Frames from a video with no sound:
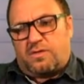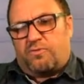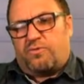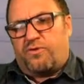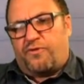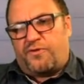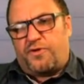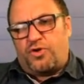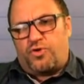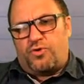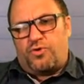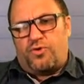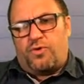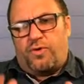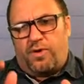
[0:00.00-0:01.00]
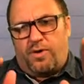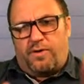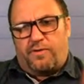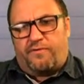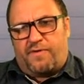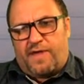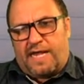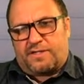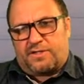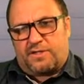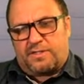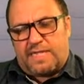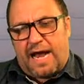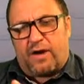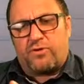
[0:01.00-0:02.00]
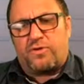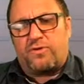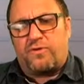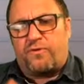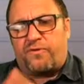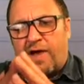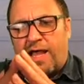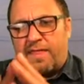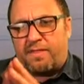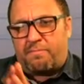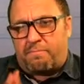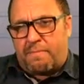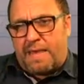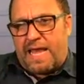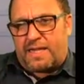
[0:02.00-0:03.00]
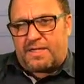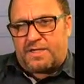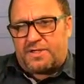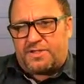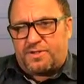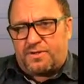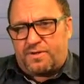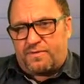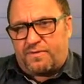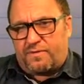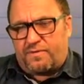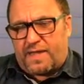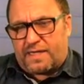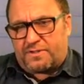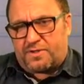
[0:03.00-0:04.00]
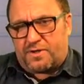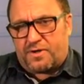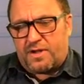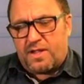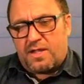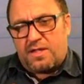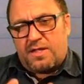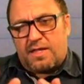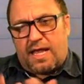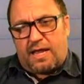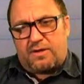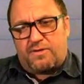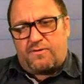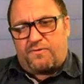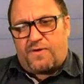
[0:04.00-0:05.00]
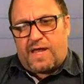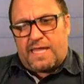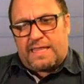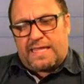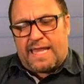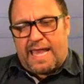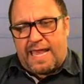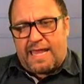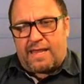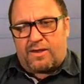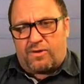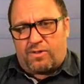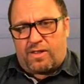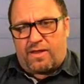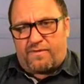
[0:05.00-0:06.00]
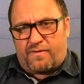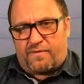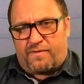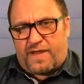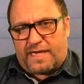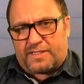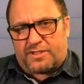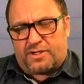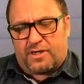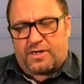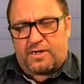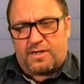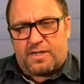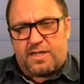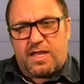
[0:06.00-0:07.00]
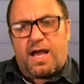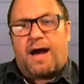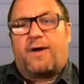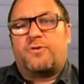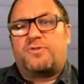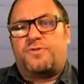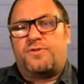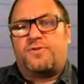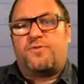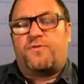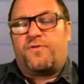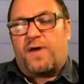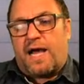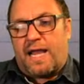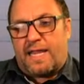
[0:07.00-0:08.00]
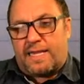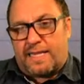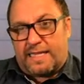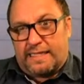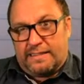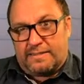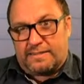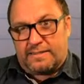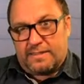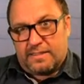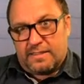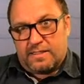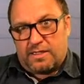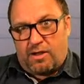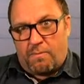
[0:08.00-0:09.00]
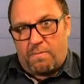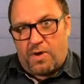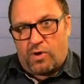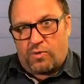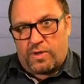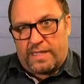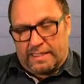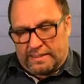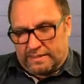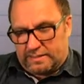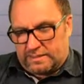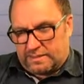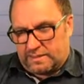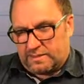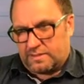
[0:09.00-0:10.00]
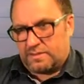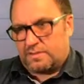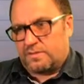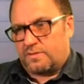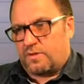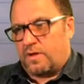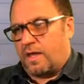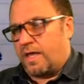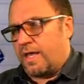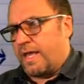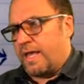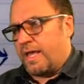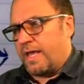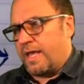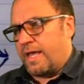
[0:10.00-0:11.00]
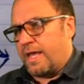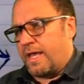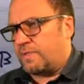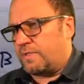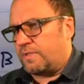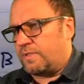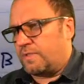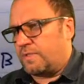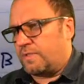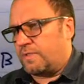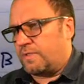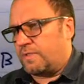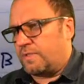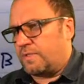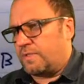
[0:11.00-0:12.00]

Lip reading: Review vectors. How do you find the magnitude of a vector? How do you find the angle of a vector? How do you find its components? Alright, so let's say,